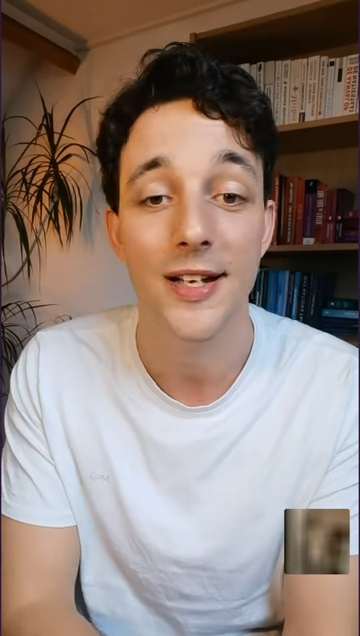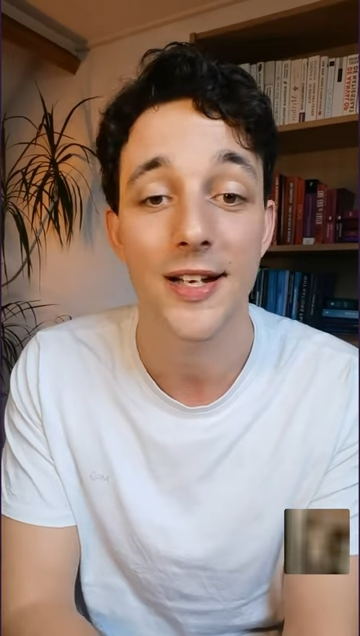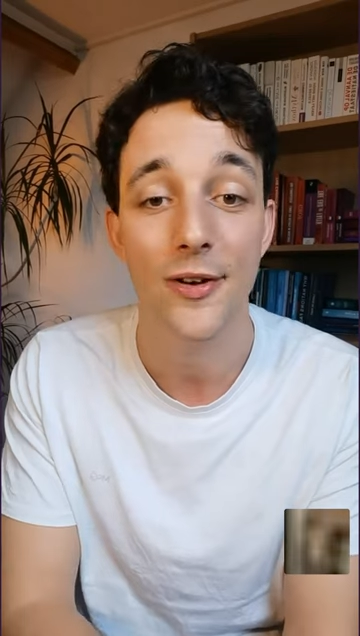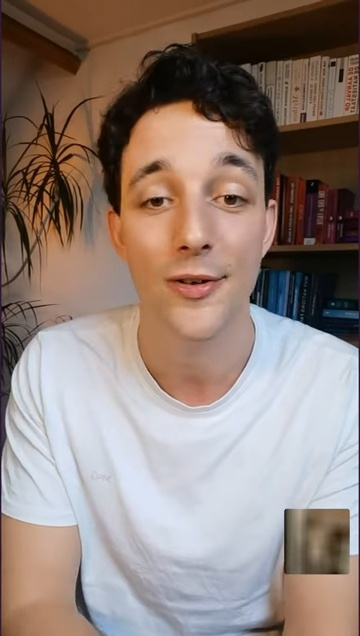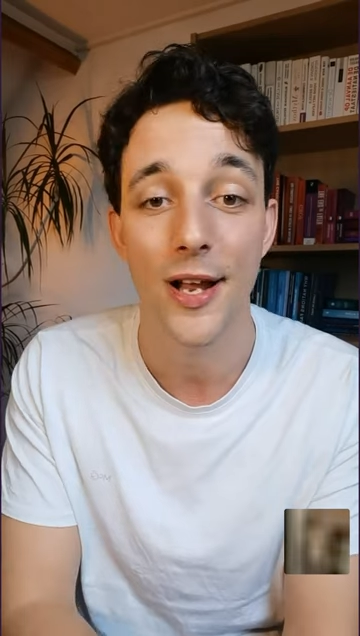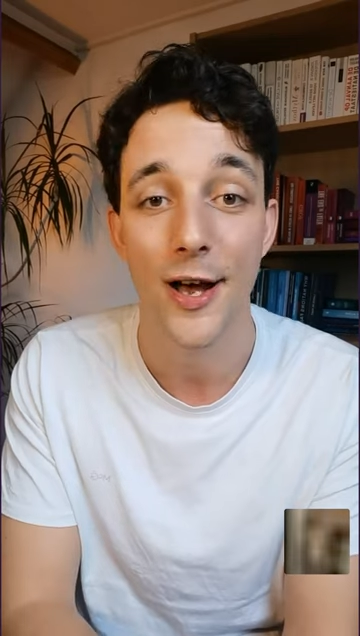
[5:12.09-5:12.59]
it
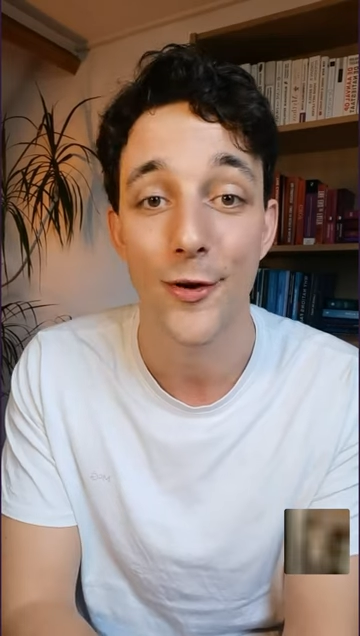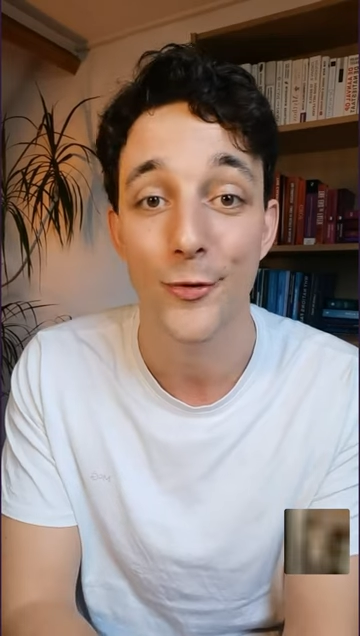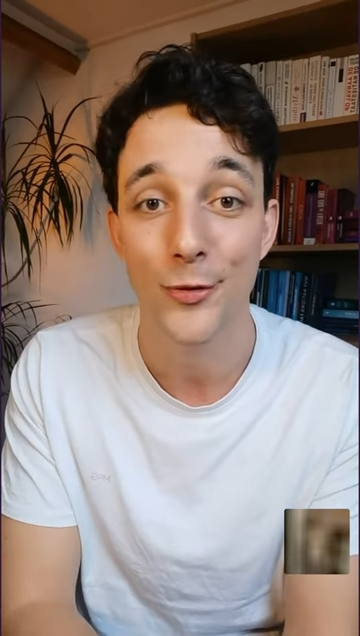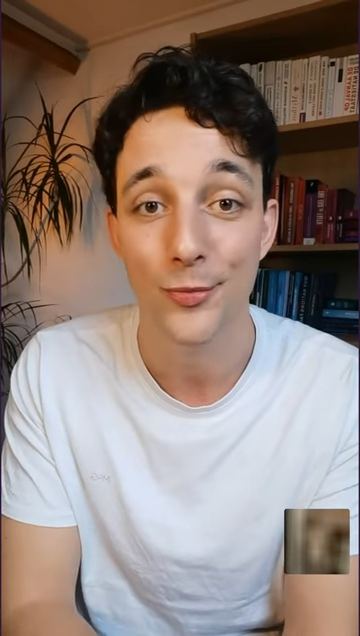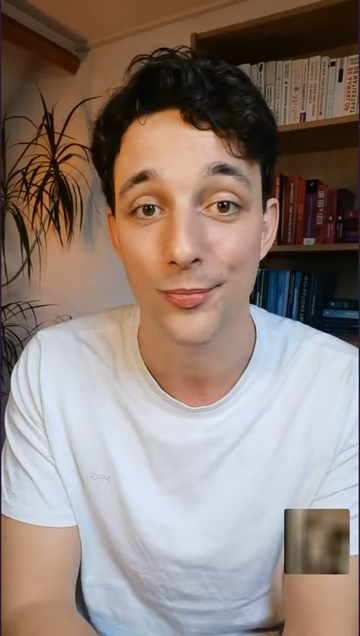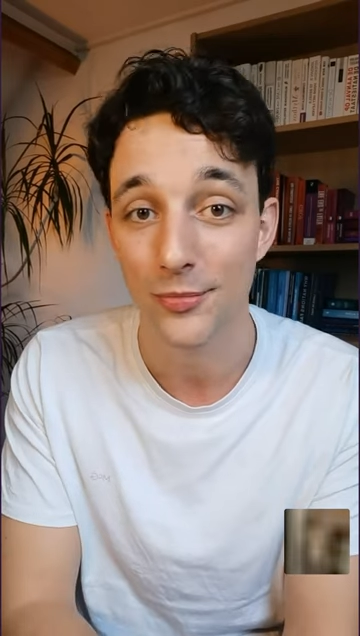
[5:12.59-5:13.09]
out
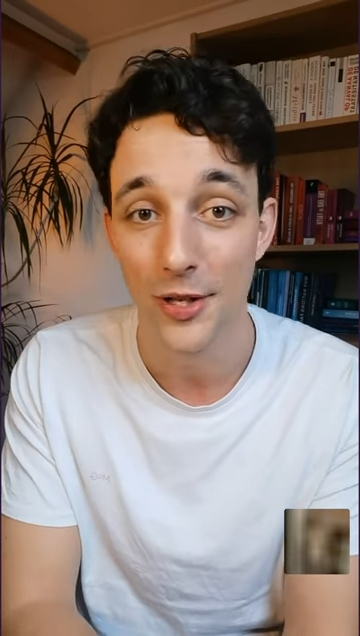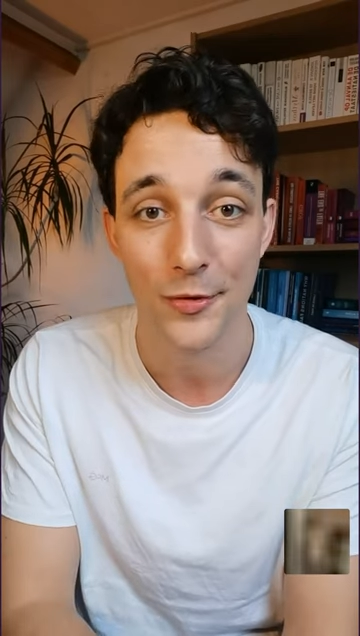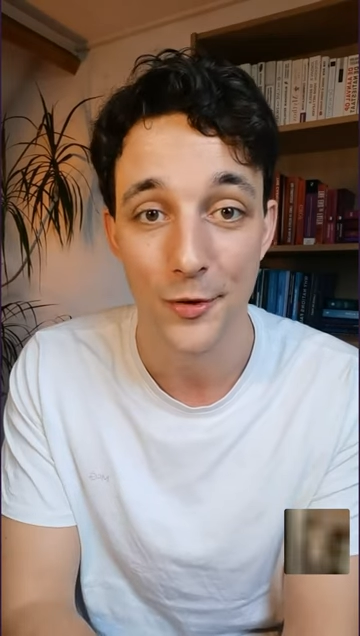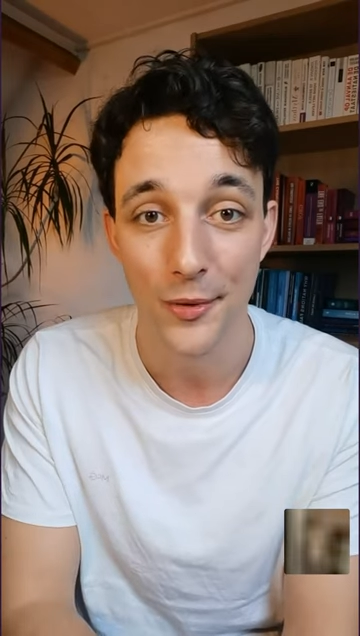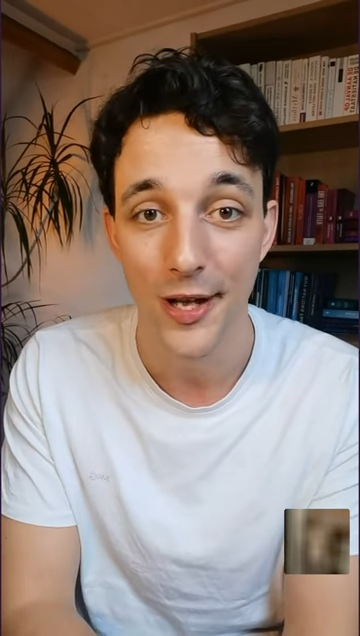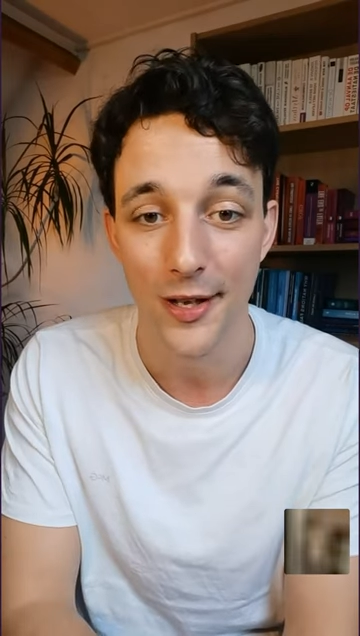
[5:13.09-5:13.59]
loud if
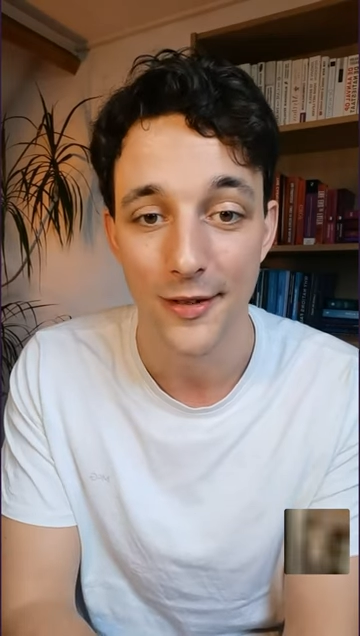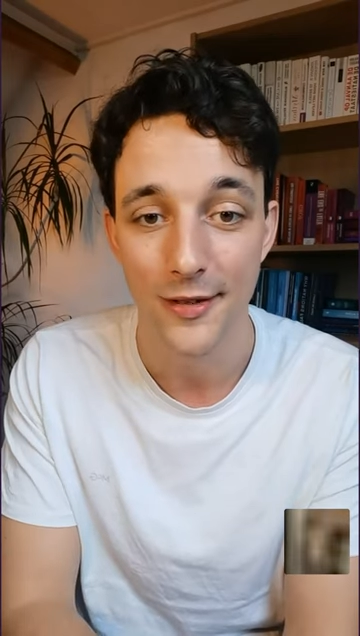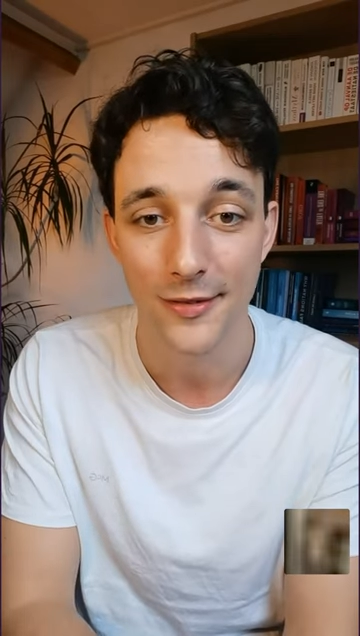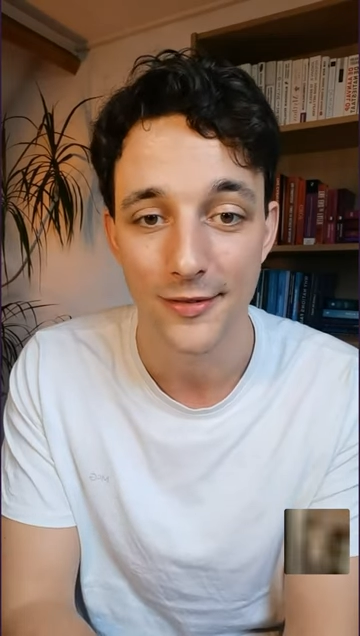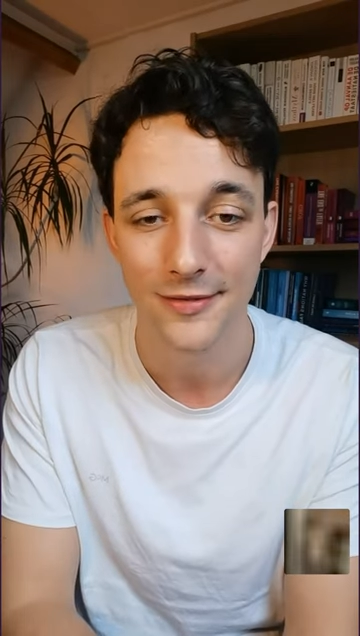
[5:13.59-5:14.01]
you can.